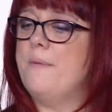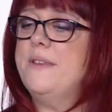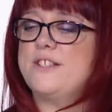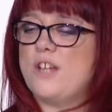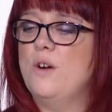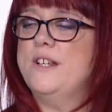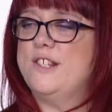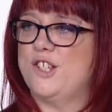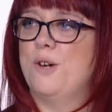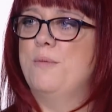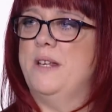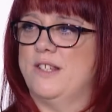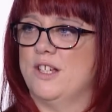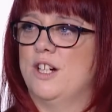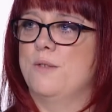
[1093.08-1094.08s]
I mean, there's only so
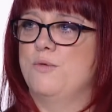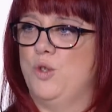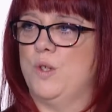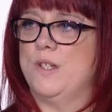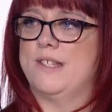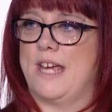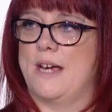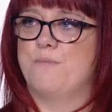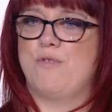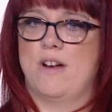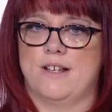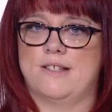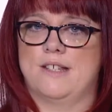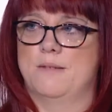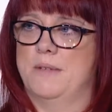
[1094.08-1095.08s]
many times you can say
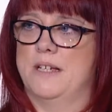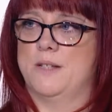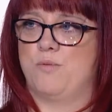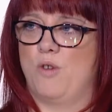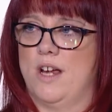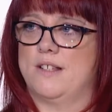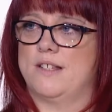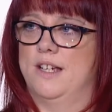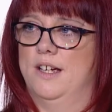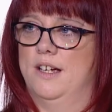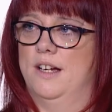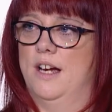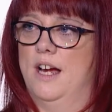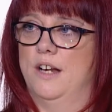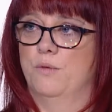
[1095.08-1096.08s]
Brexit means
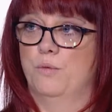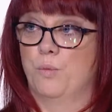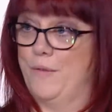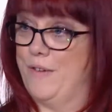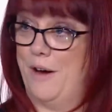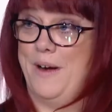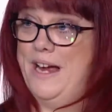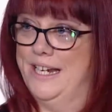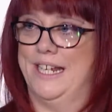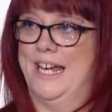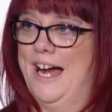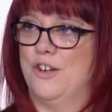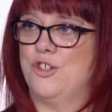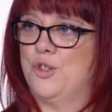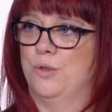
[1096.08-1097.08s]
Brexit, and without any
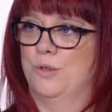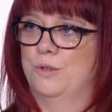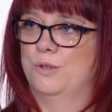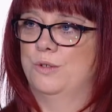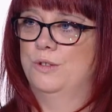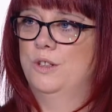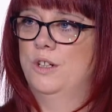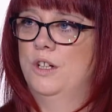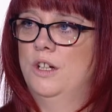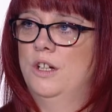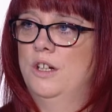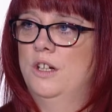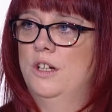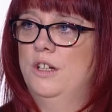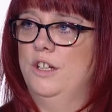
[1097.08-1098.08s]
actual,
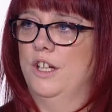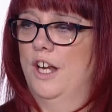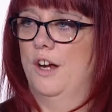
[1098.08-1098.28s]
you